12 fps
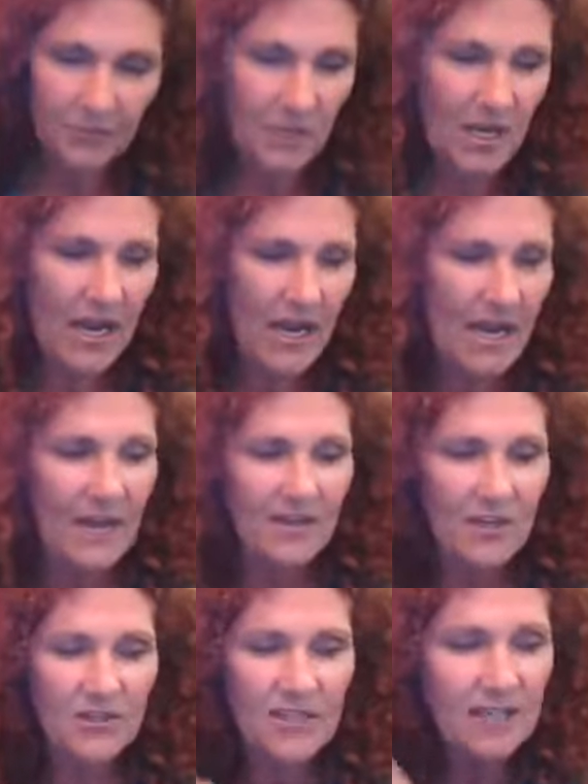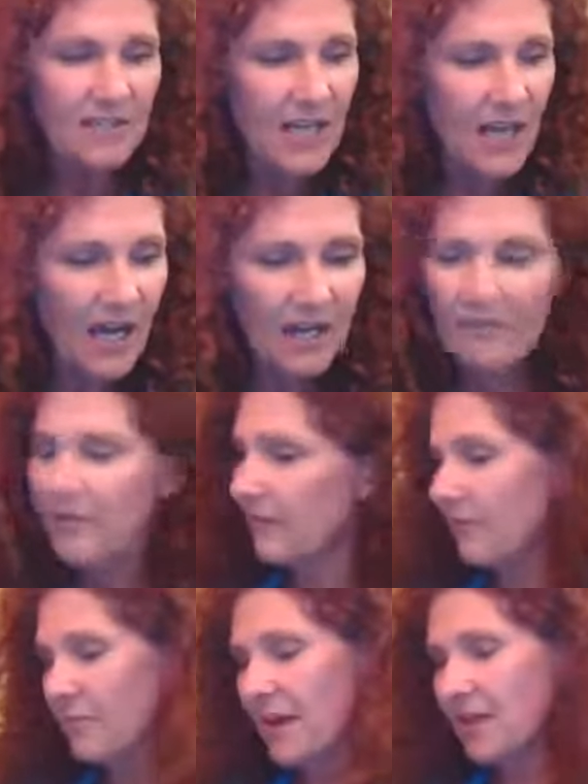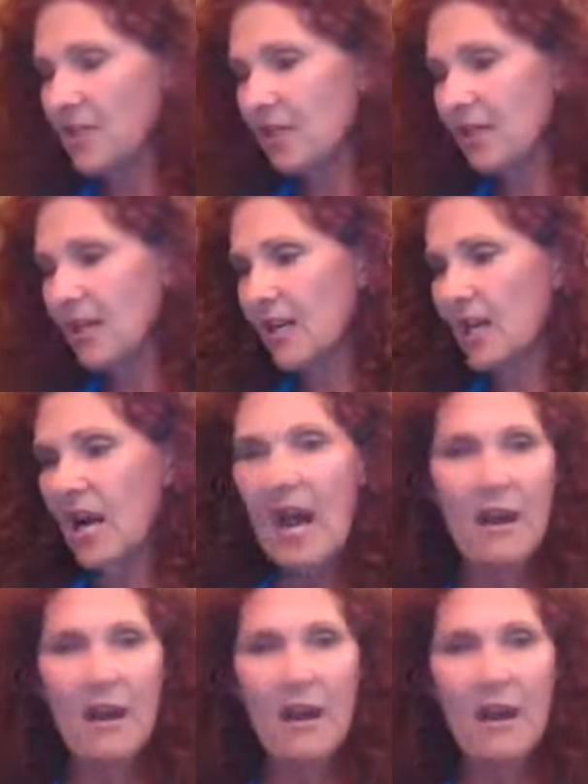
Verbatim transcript: Okay. There's a ton of information here.